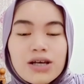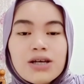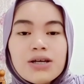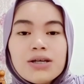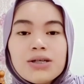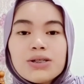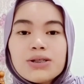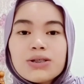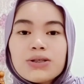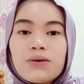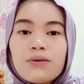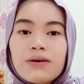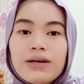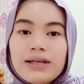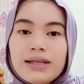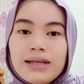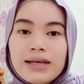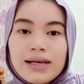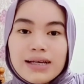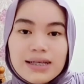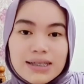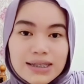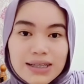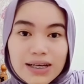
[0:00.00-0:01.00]
So in
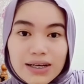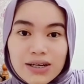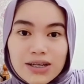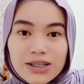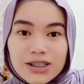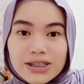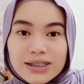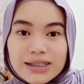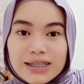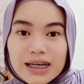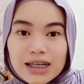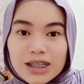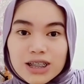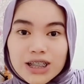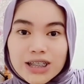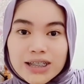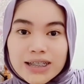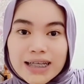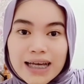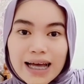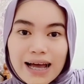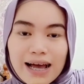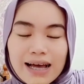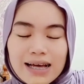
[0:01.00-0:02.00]
histology section,
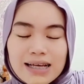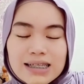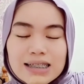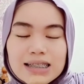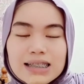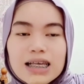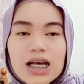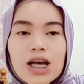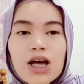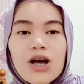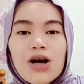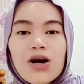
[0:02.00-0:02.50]
guys,